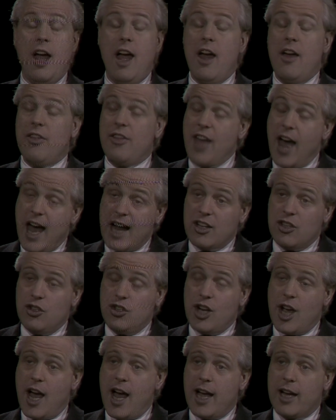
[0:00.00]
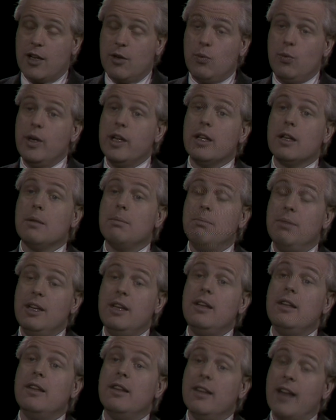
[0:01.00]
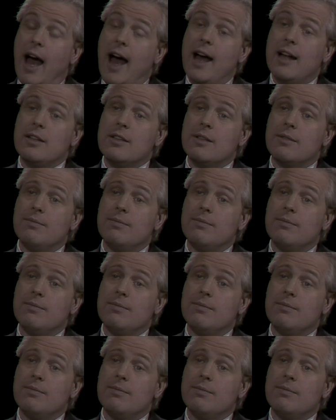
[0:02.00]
And that, Jack, will be that.